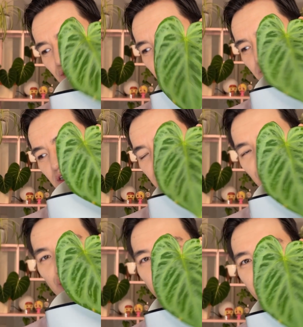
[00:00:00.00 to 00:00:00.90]
that's not
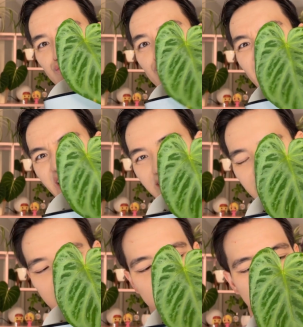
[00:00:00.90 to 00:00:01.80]
going great,
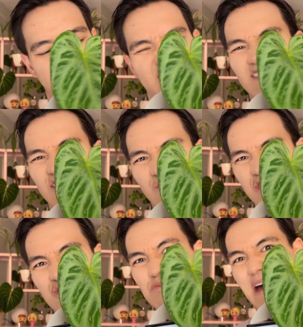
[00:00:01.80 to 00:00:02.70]
it's not doing too
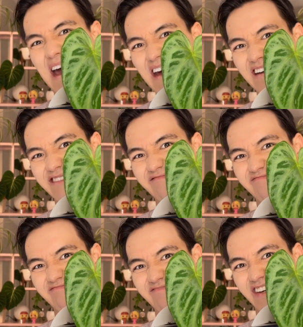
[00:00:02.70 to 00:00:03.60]
bad,
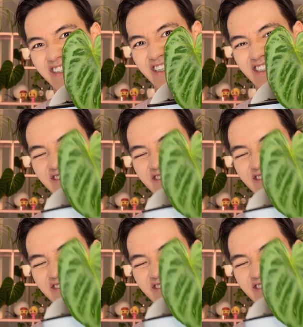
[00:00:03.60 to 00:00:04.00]
is it?